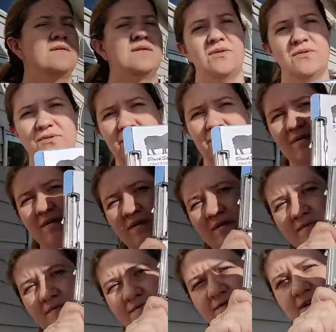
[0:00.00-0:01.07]
your
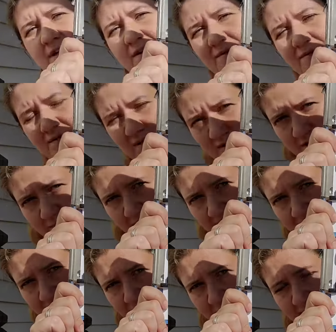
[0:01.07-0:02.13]
videos are
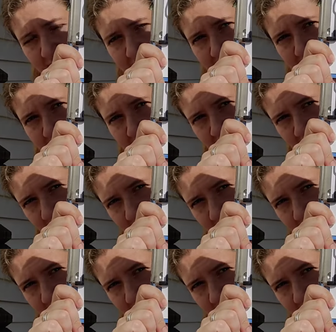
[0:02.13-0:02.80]
sponsored by these three